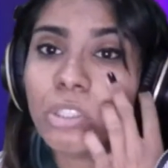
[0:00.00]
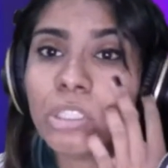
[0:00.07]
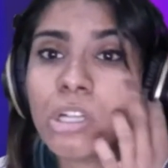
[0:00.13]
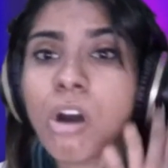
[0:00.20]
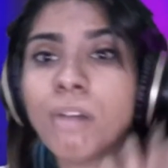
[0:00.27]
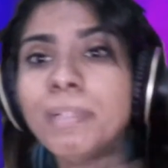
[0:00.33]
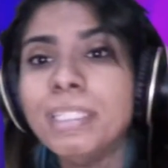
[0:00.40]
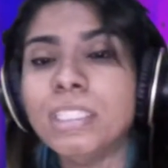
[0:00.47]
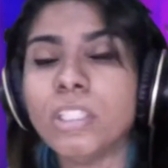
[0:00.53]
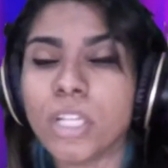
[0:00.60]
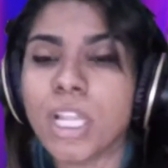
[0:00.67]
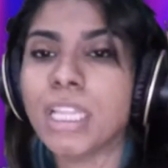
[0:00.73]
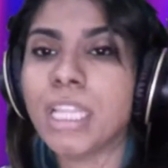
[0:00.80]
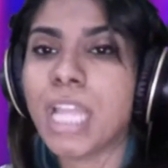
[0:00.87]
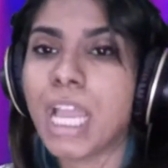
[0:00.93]
comment on
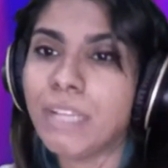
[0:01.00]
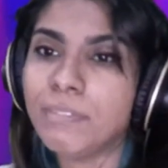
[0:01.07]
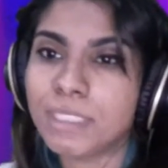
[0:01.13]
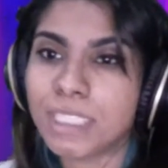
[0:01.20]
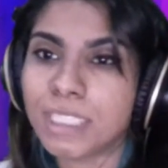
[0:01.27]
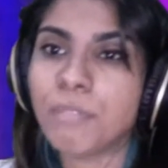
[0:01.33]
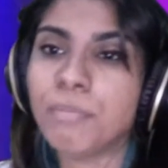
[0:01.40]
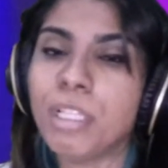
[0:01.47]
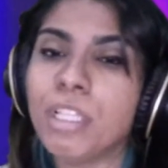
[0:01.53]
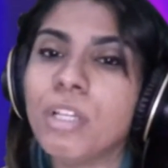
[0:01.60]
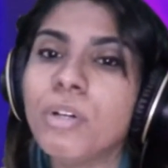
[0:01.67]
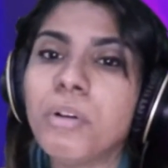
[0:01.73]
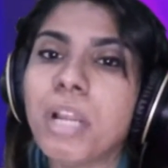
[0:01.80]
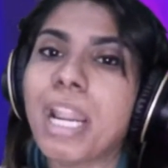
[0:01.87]
our lives down below,